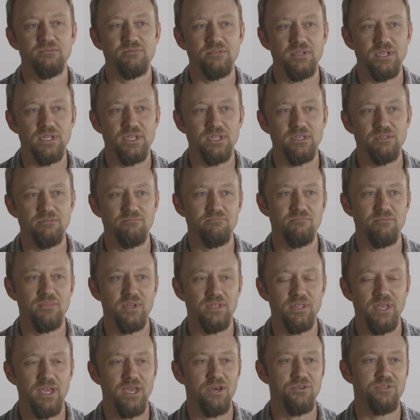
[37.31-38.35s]
in
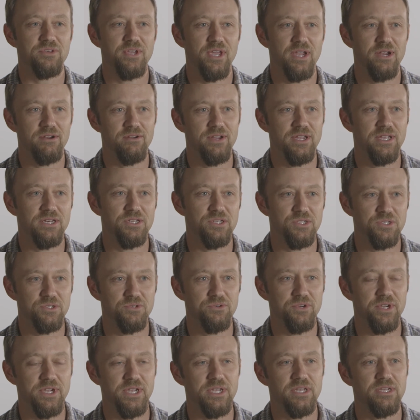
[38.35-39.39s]
the healthcare
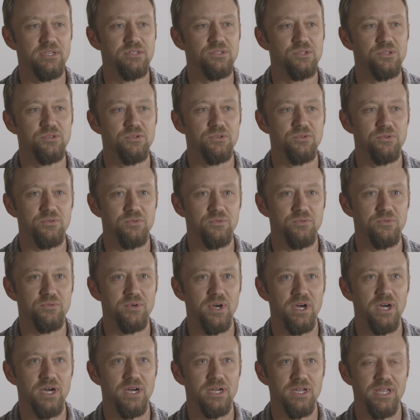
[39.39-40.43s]
industry to
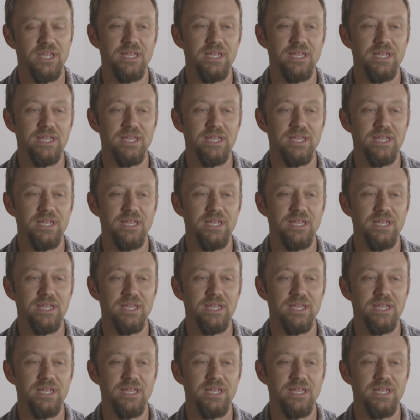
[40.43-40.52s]
uh,